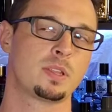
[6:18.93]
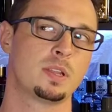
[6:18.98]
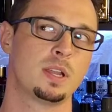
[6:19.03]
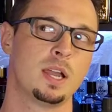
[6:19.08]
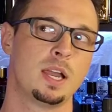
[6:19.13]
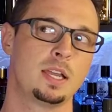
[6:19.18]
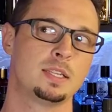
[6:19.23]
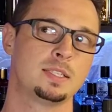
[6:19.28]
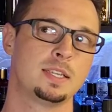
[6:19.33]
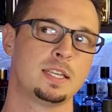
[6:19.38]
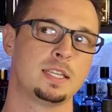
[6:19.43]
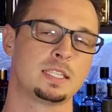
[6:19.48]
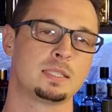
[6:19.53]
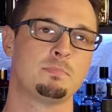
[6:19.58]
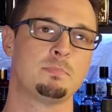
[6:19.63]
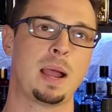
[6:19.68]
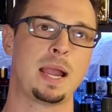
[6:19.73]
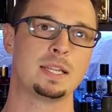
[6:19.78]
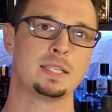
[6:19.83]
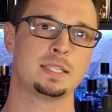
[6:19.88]
I'd say
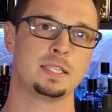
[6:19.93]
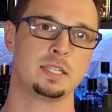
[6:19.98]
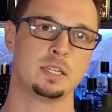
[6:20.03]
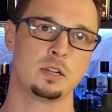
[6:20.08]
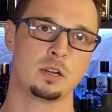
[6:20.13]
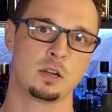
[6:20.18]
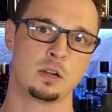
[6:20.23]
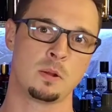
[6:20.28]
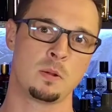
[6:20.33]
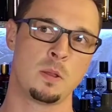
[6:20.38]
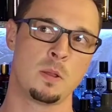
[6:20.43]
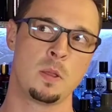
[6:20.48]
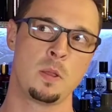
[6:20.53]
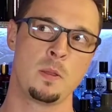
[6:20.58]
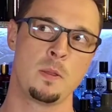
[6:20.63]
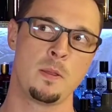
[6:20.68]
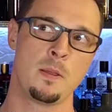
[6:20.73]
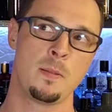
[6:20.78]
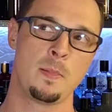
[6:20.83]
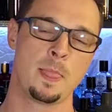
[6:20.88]
spicier,
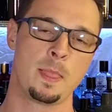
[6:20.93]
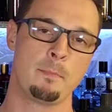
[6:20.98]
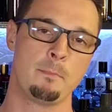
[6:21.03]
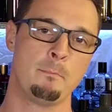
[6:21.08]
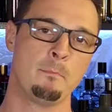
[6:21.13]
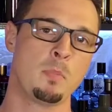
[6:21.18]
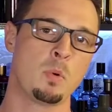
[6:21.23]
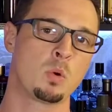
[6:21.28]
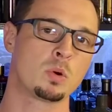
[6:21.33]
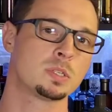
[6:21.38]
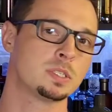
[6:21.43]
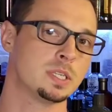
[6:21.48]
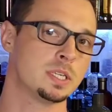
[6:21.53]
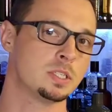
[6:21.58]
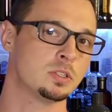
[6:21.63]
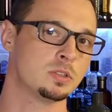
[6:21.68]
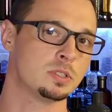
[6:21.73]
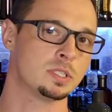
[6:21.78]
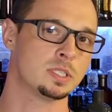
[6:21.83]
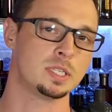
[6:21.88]
more
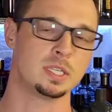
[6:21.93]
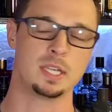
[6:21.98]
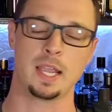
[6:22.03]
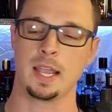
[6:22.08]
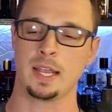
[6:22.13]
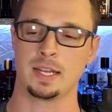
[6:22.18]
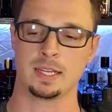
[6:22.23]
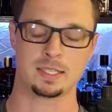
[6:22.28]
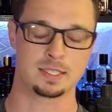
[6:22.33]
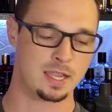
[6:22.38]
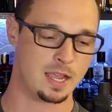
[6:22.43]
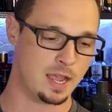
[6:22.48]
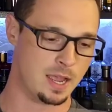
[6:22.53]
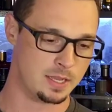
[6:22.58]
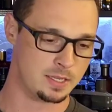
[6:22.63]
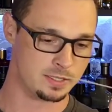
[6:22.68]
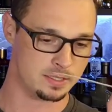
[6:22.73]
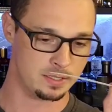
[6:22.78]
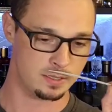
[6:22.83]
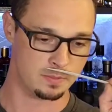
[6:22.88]
citrusy, and it's
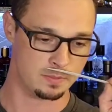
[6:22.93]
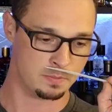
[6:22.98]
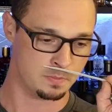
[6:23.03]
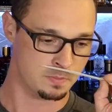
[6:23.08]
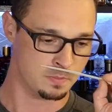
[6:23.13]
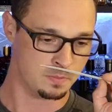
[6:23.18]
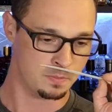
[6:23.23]
got some.